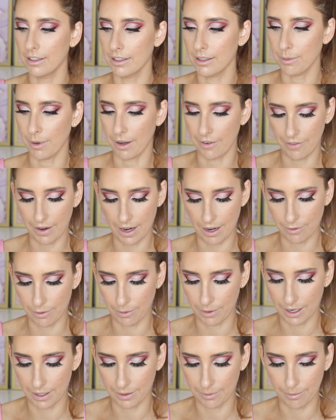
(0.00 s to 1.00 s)
It's my favourite
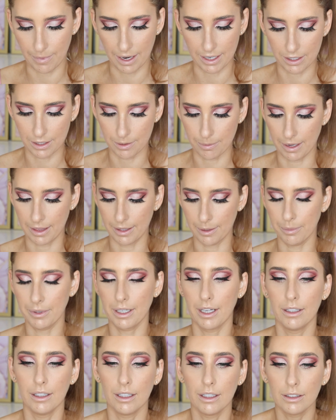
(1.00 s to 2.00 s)
one, matches my lip
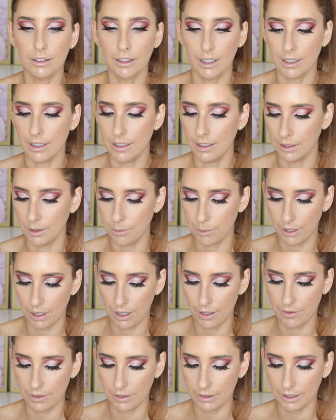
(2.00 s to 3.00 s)
colour like nearly
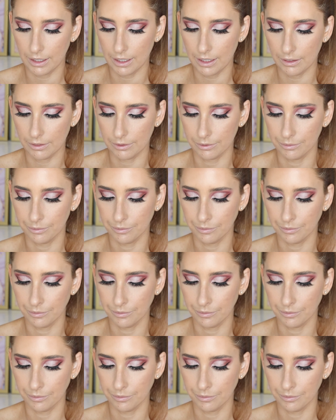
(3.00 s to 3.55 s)
perfectly.